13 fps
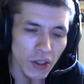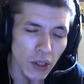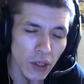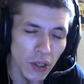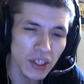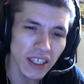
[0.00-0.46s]
So
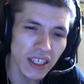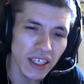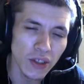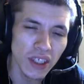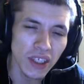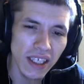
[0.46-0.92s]

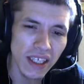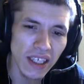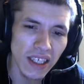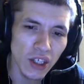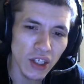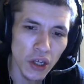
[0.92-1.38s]
seeing it
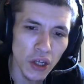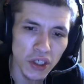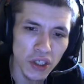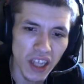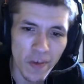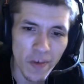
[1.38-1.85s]
as close as
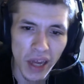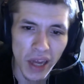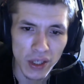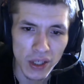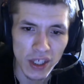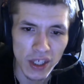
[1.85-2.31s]
everybody
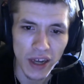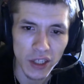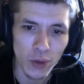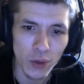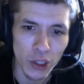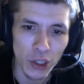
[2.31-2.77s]
else's fights
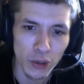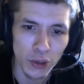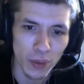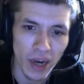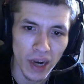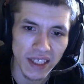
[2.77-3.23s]
where you were
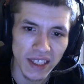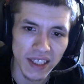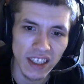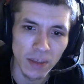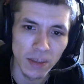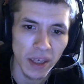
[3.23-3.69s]
surprised to see
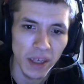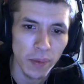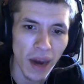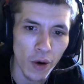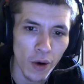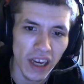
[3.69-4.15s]
the big
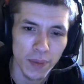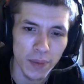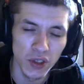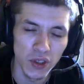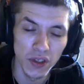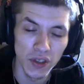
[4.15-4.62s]
power gap in
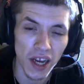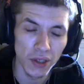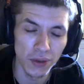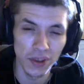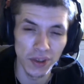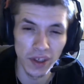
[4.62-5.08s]

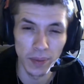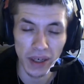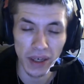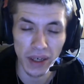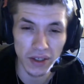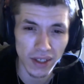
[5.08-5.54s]
Suzaku in
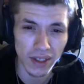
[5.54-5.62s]
comparison.